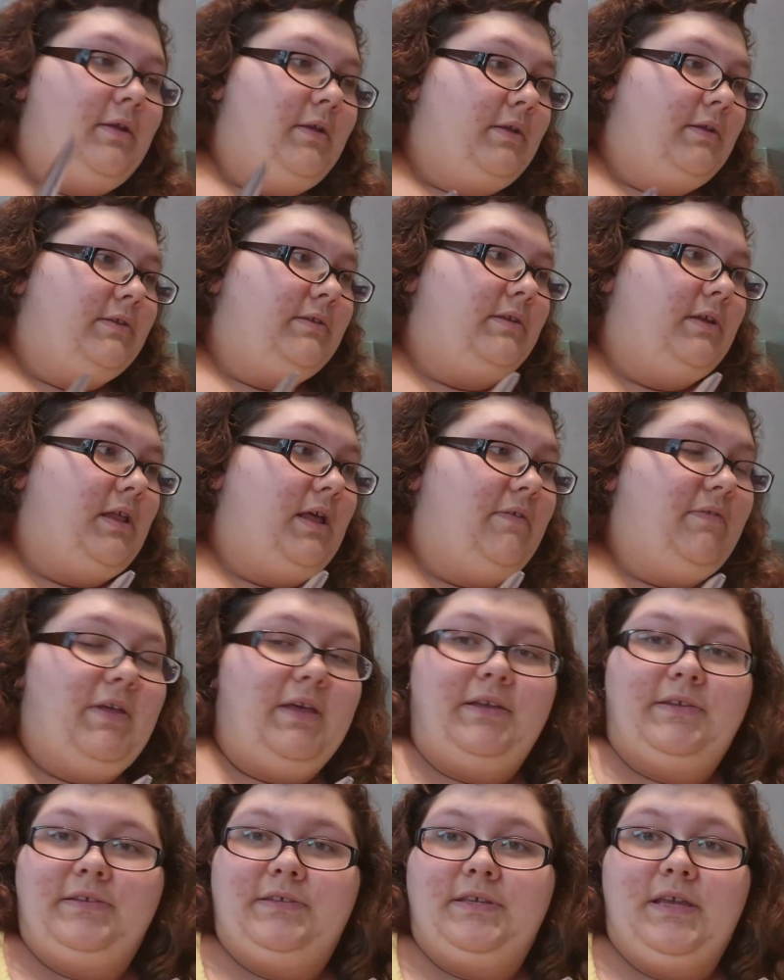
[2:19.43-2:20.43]
still have
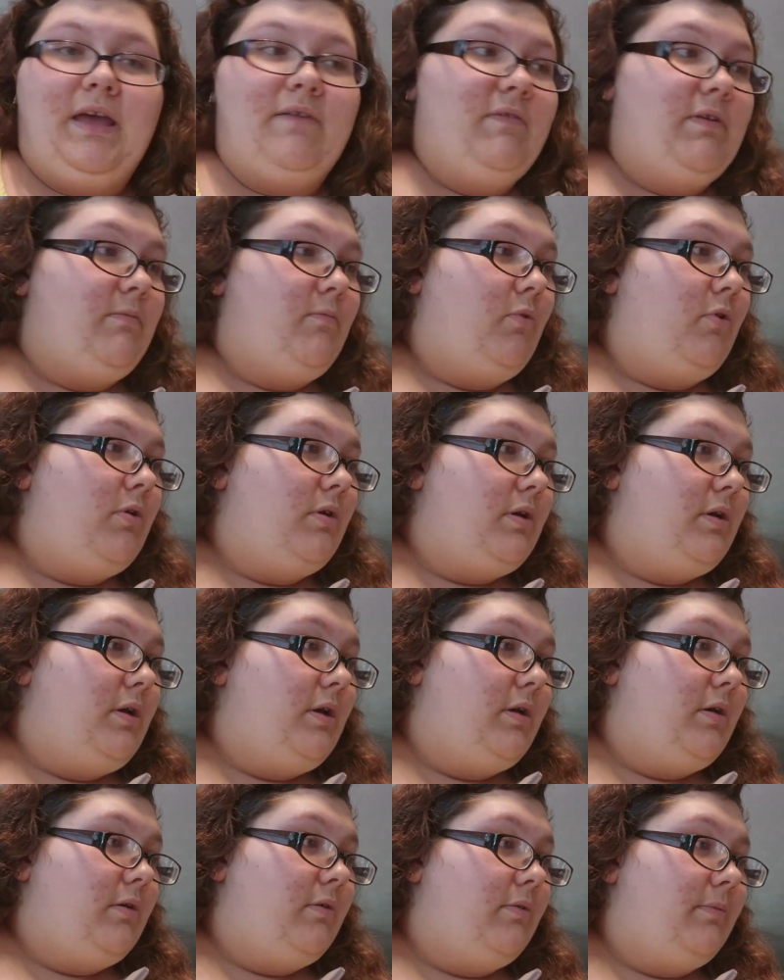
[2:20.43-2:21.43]
like 7 more to
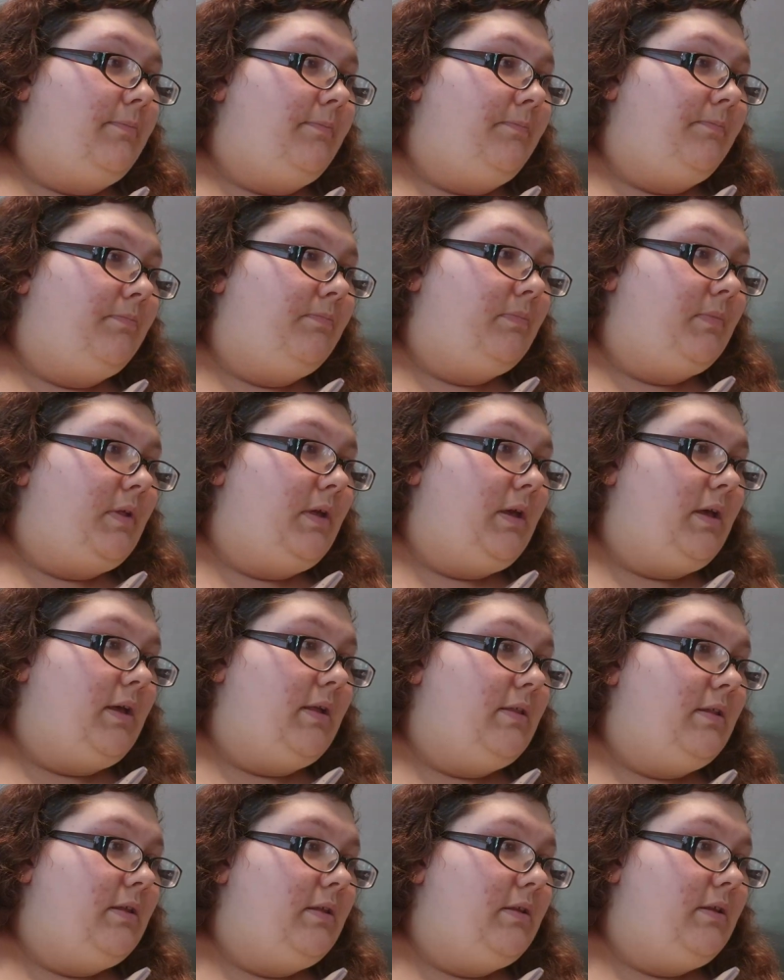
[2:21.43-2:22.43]
go. Okay,
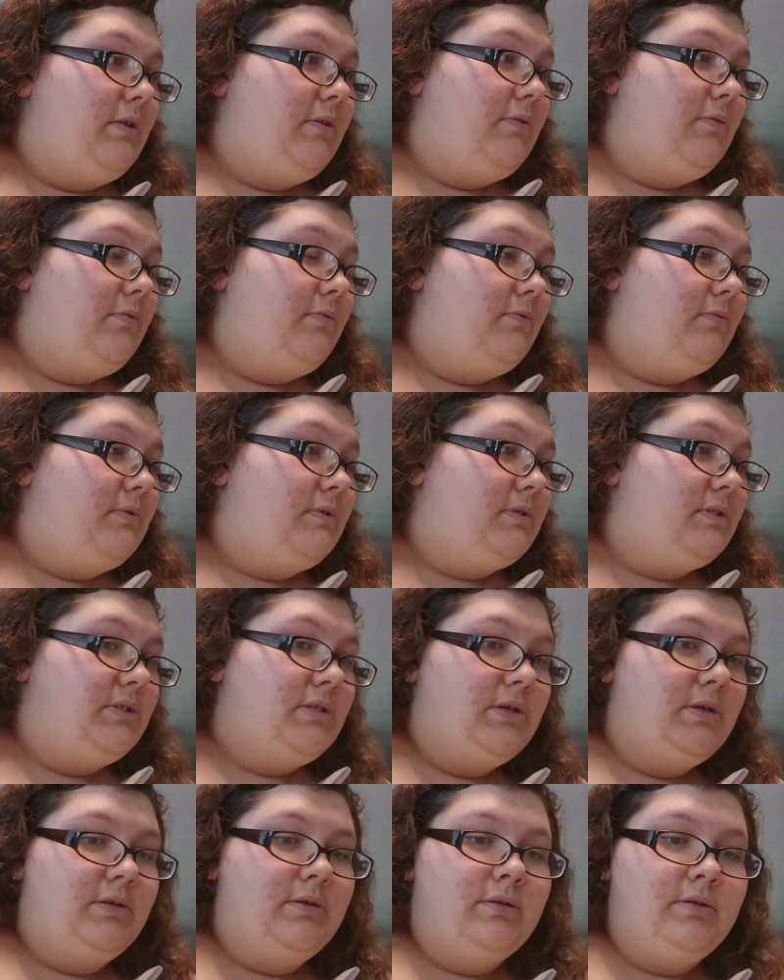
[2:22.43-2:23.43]
and then use
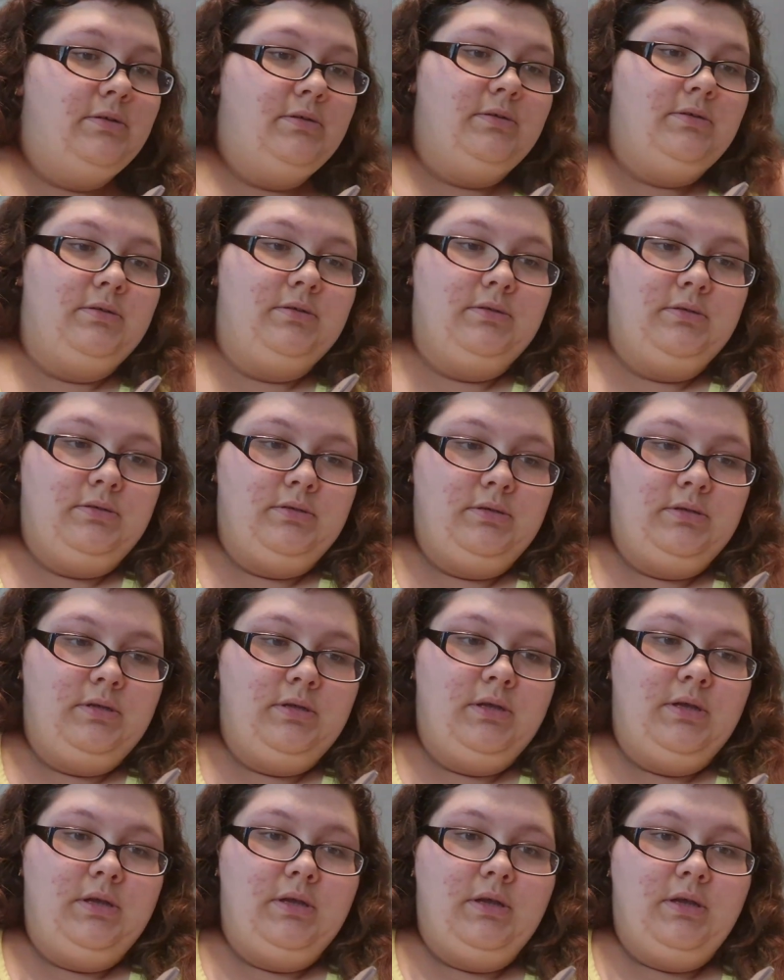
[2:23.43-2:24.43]

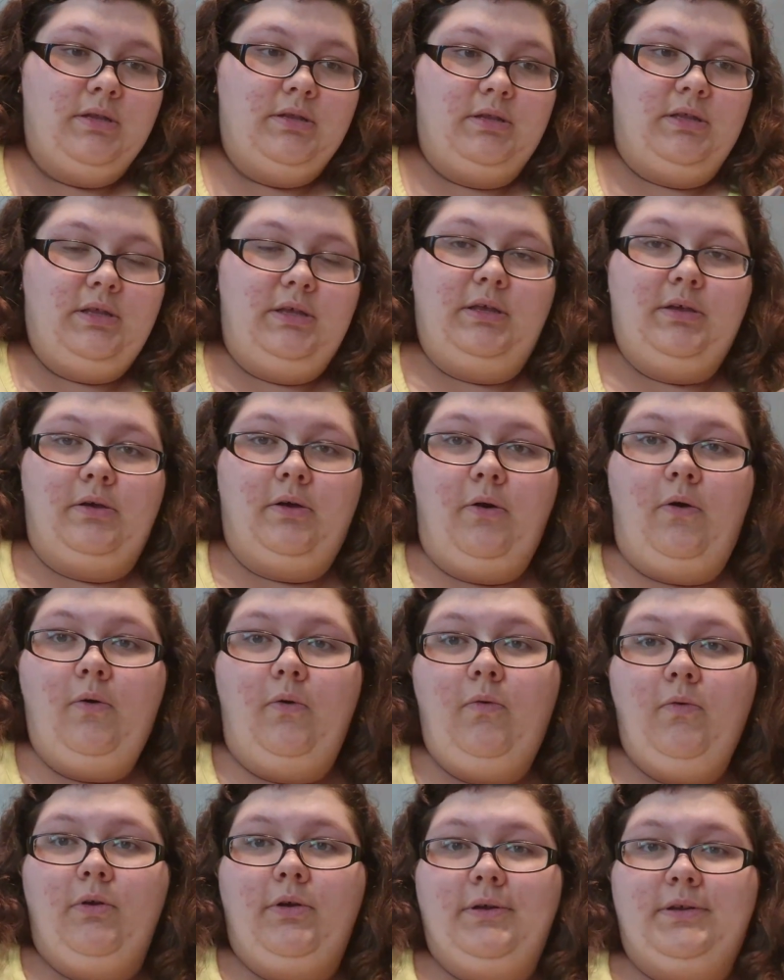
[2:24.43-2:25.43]
the
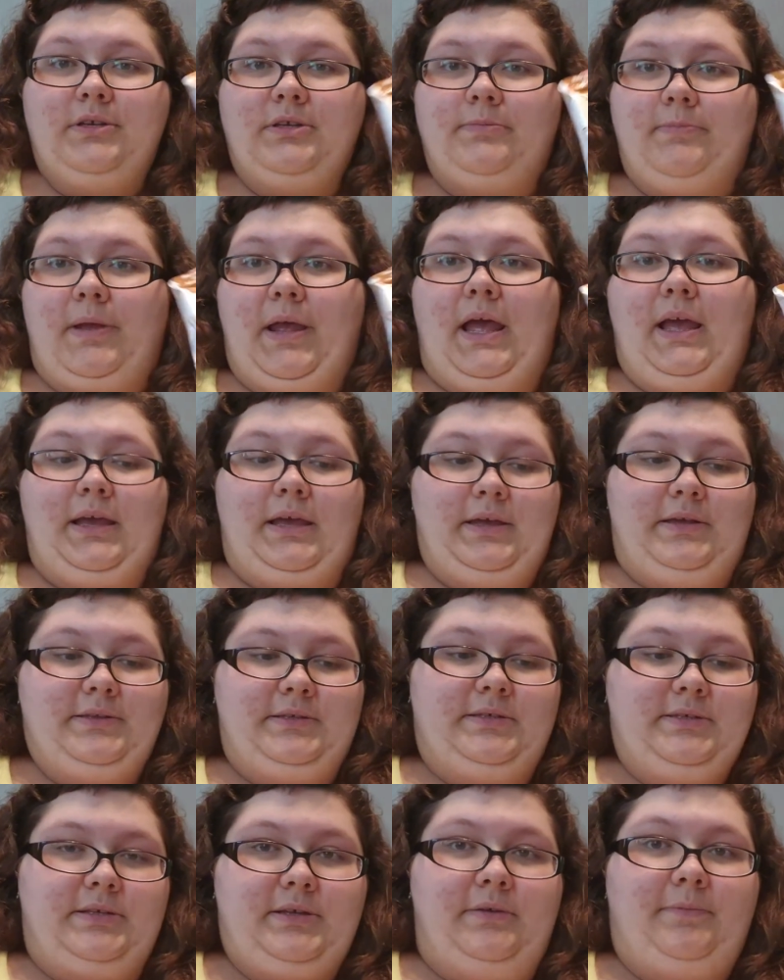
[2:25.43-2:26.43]
orange packet,
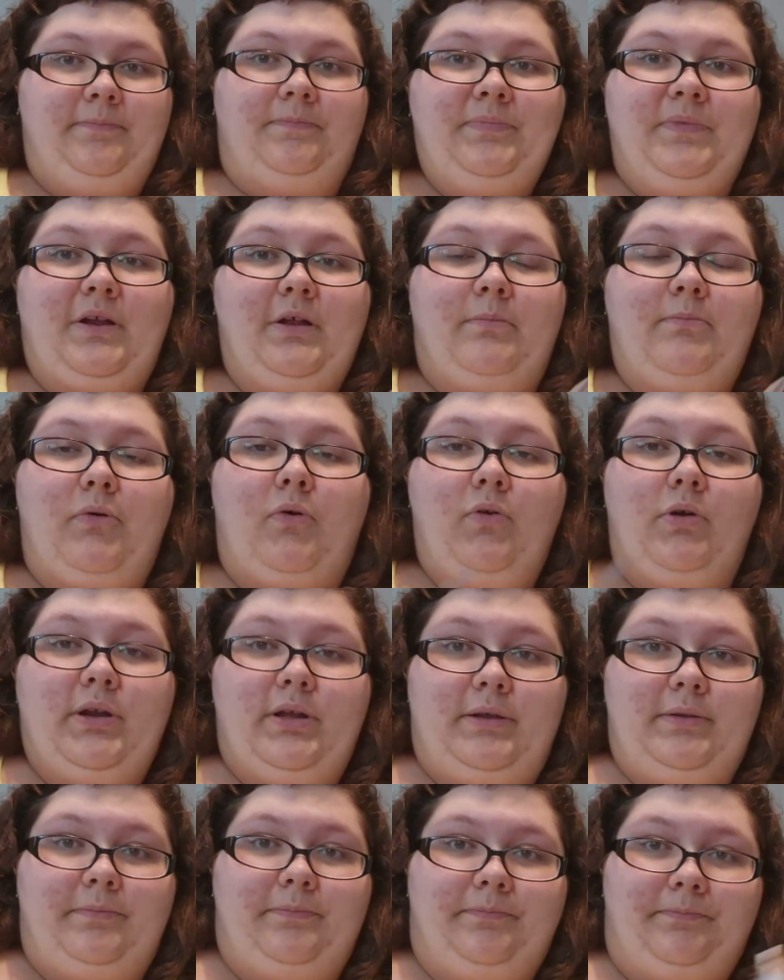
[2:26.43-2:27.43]
so I'll pour
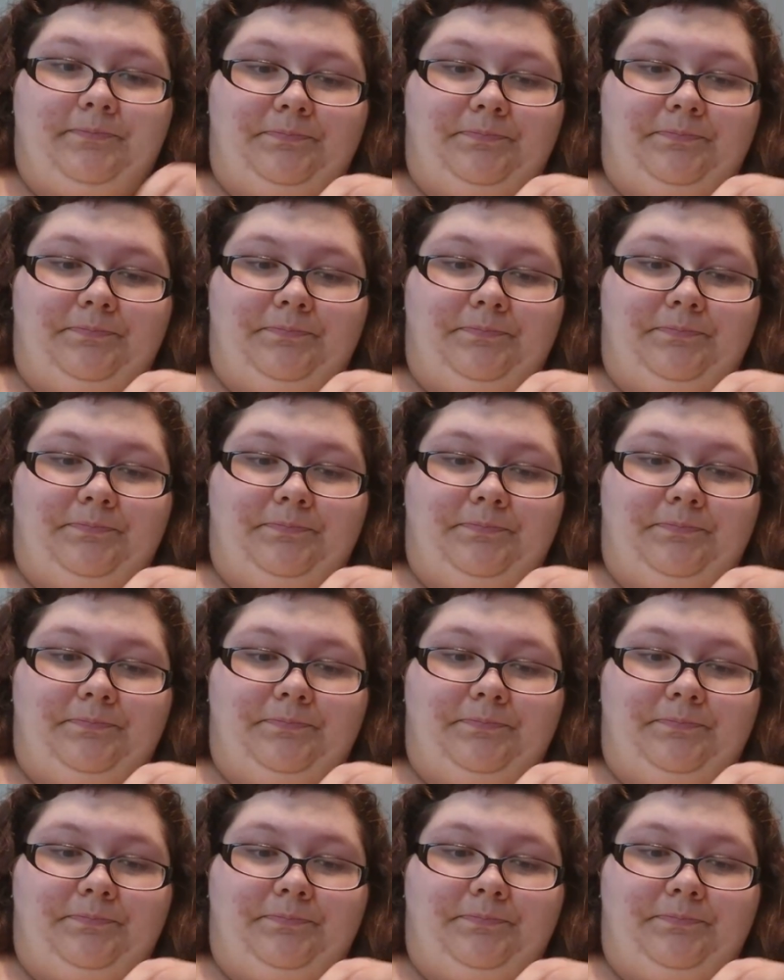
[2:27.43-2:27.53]
it in.